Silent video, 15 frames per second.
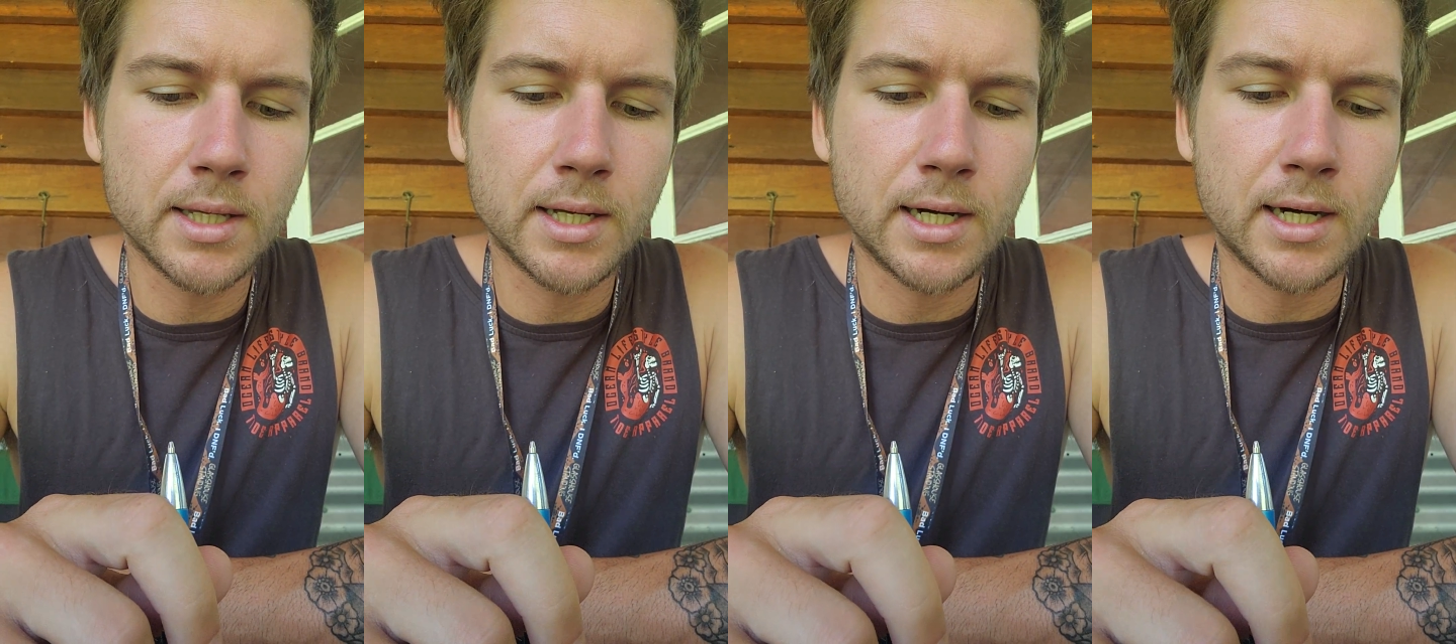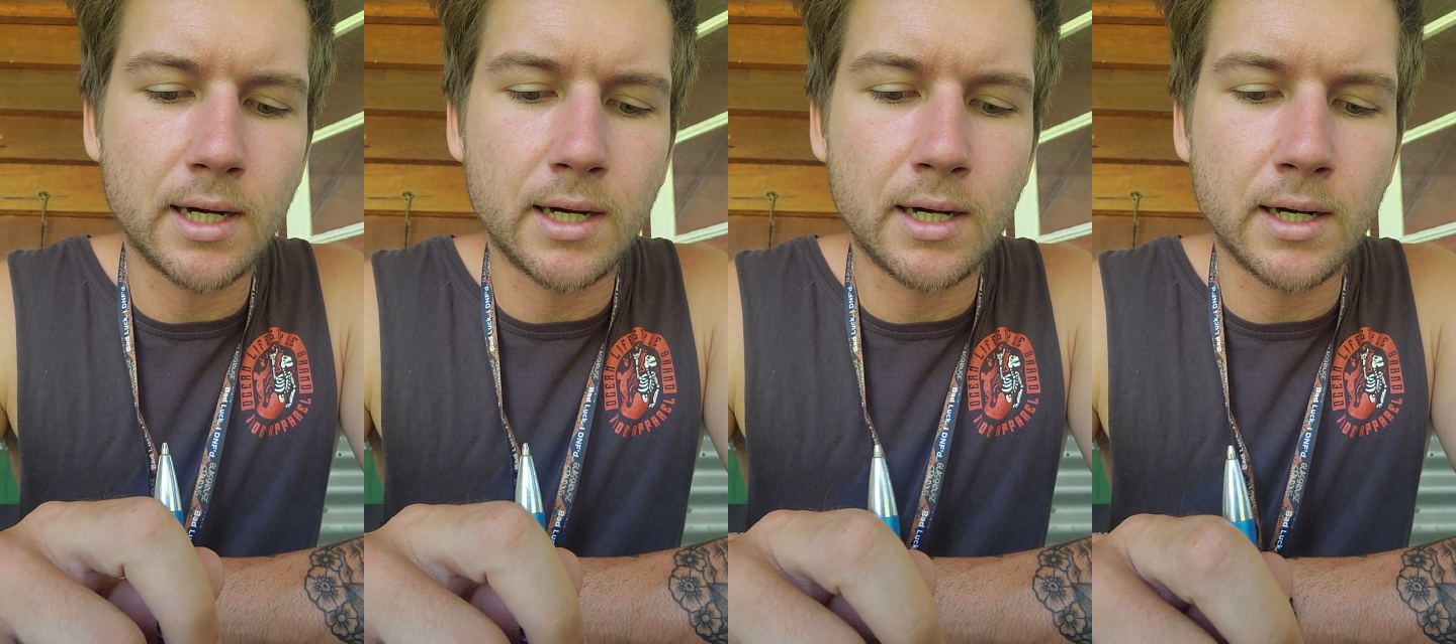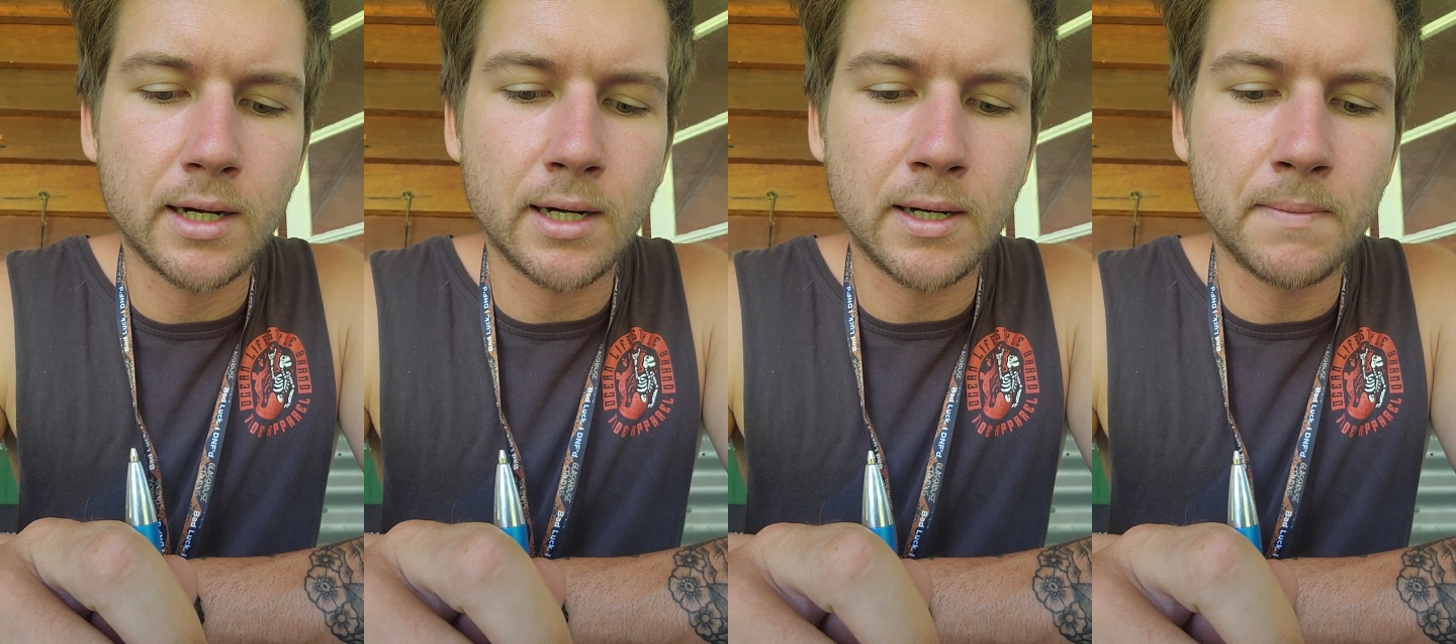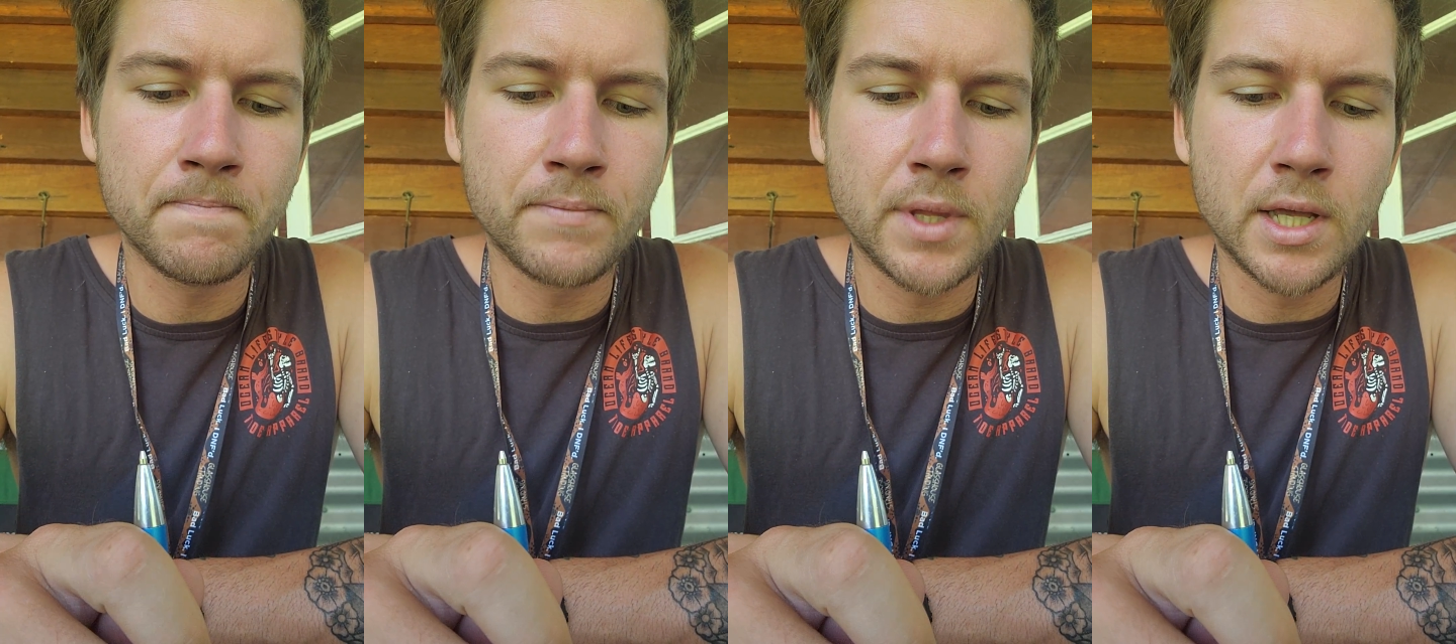
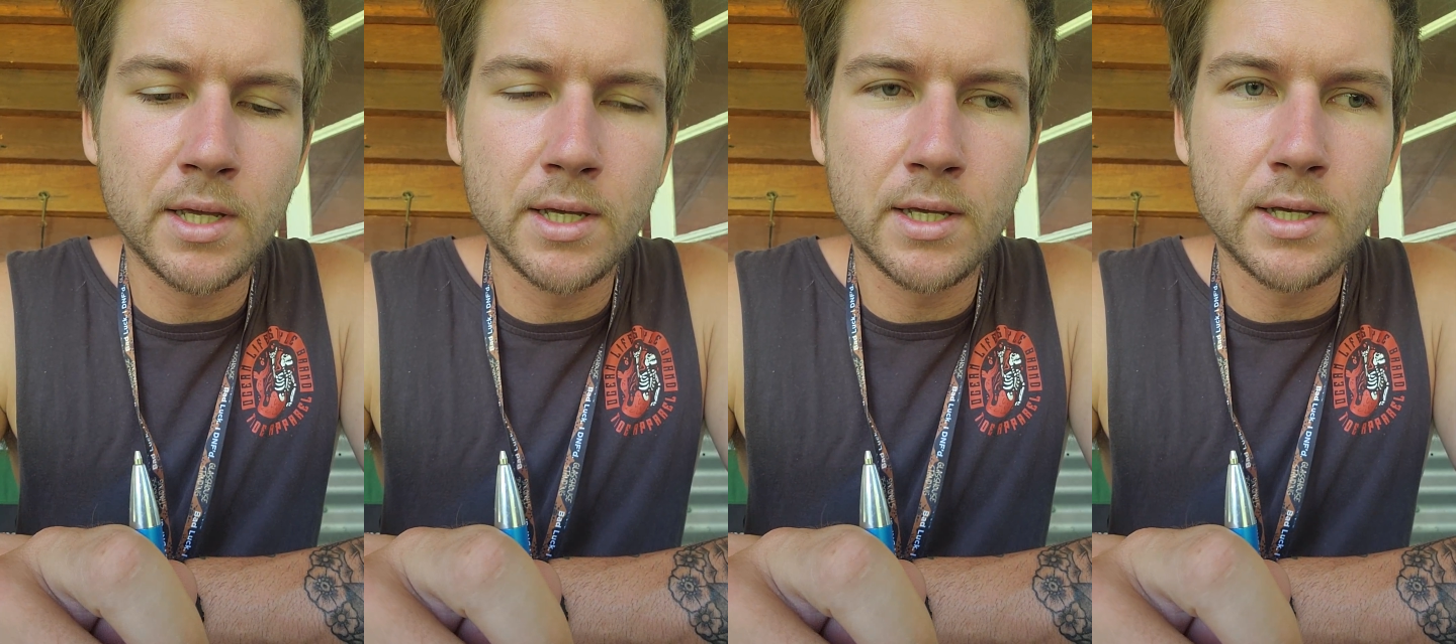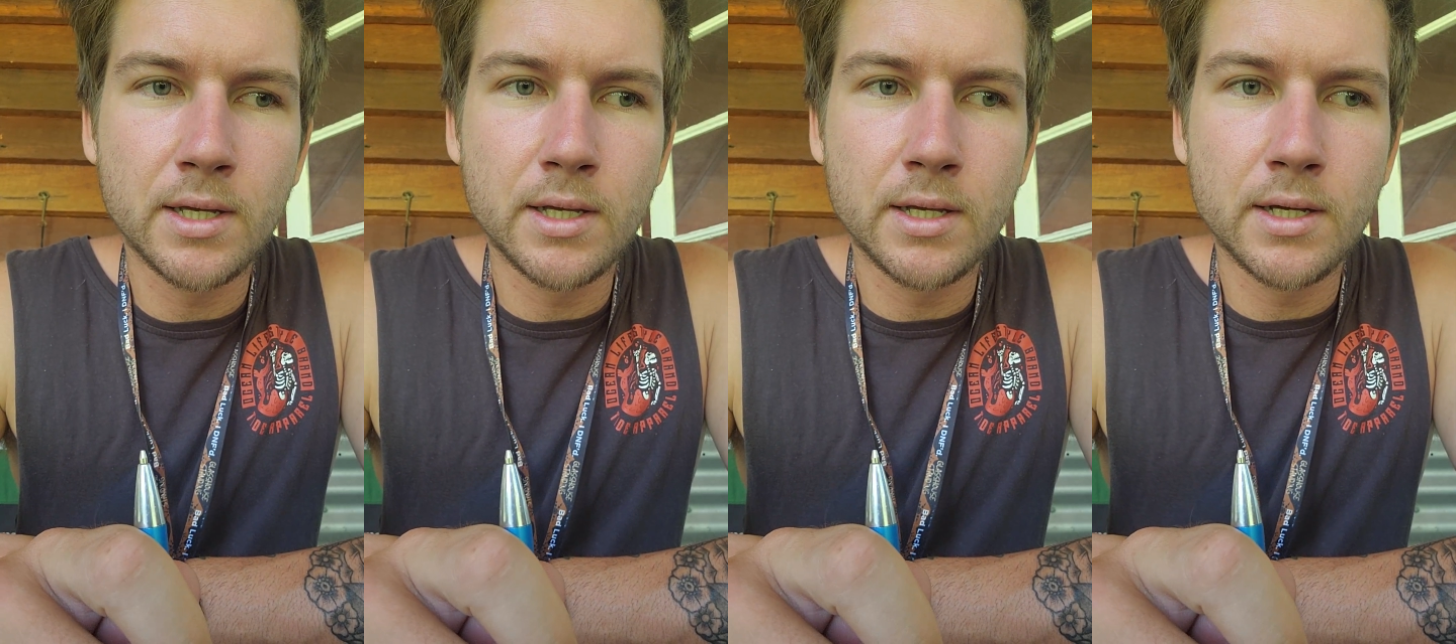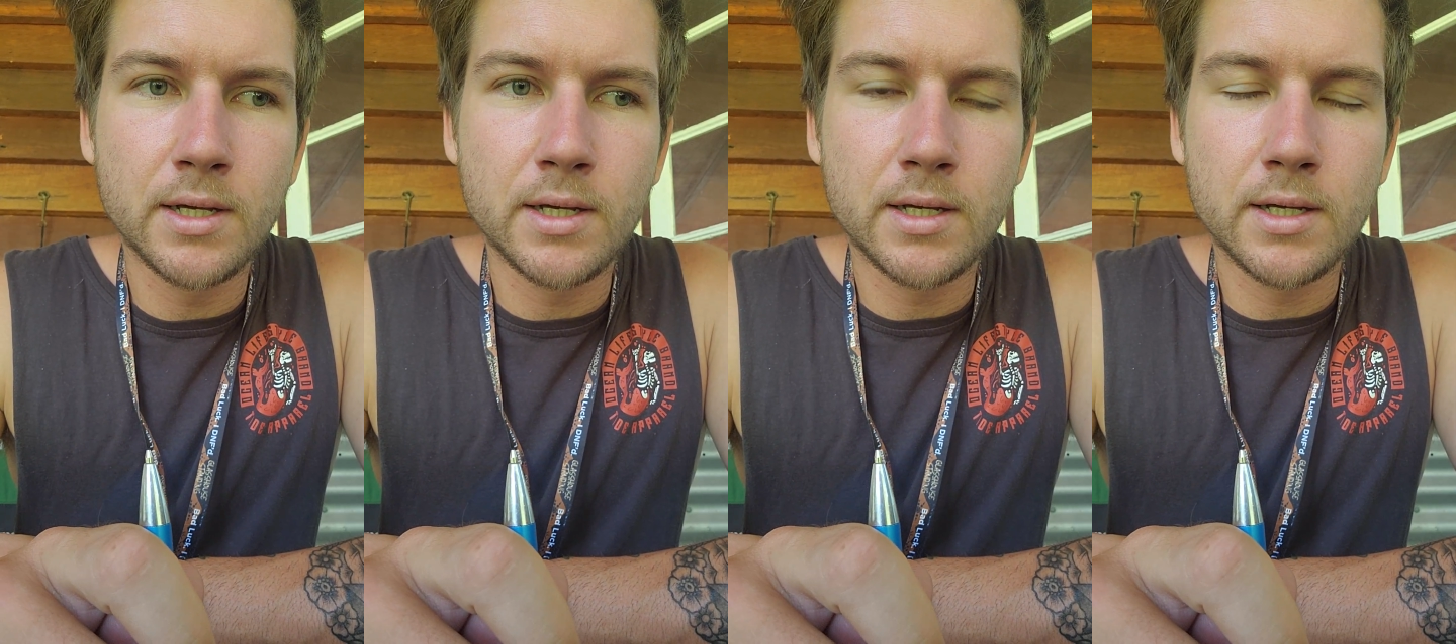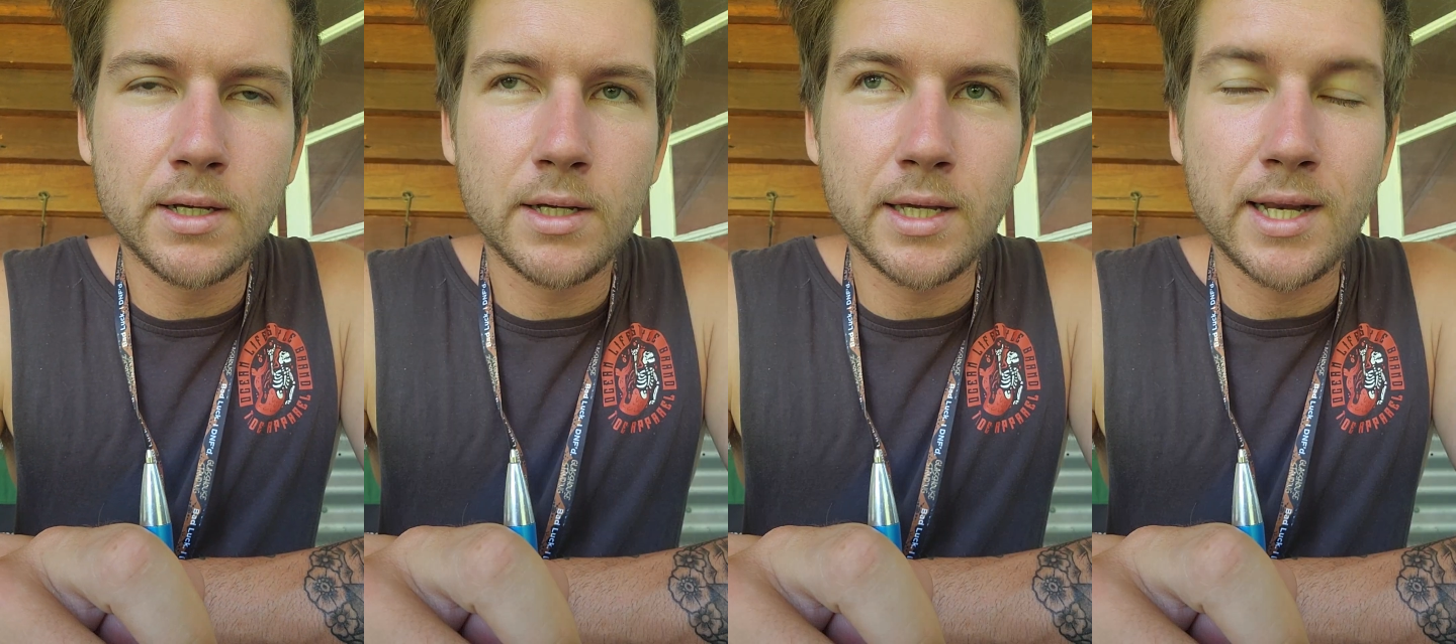
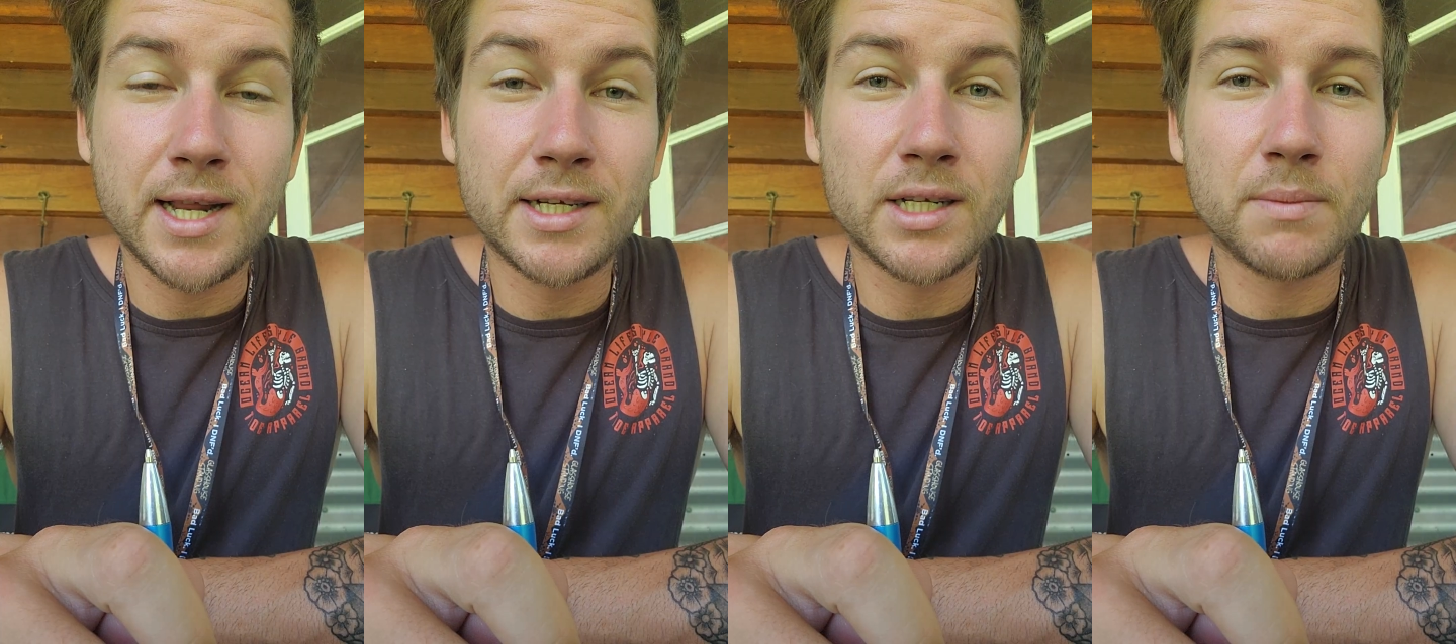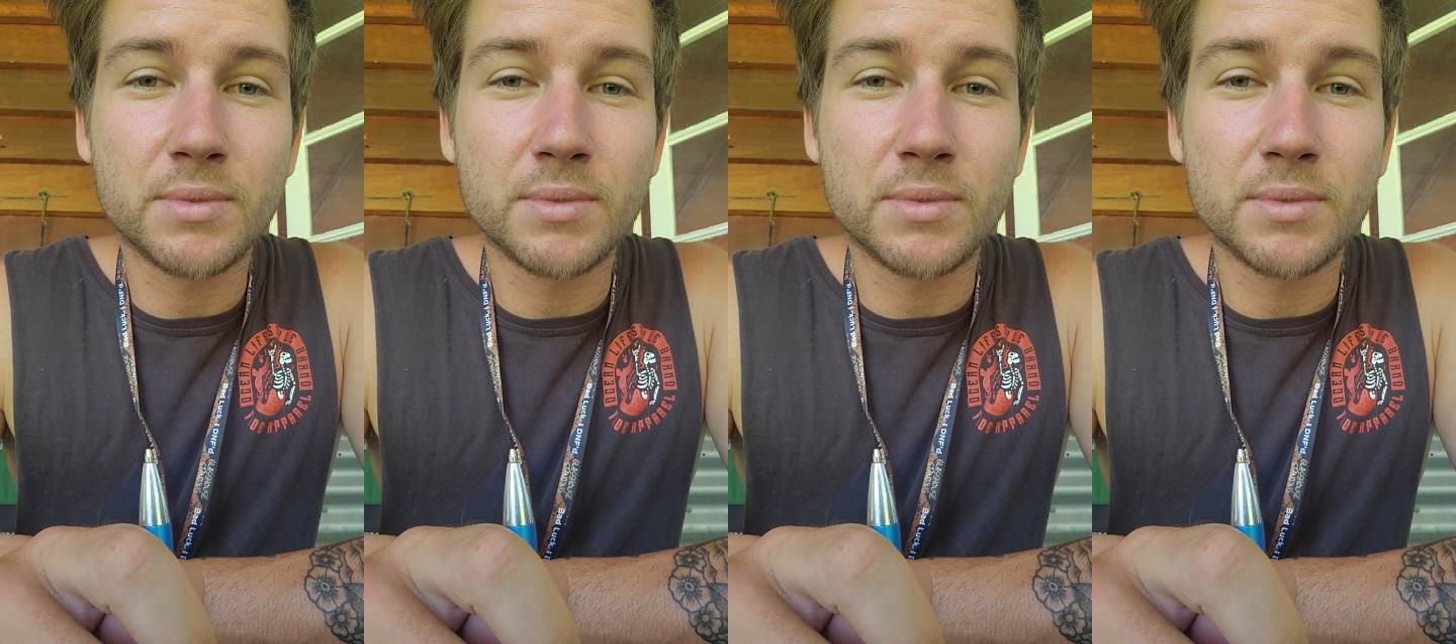It ended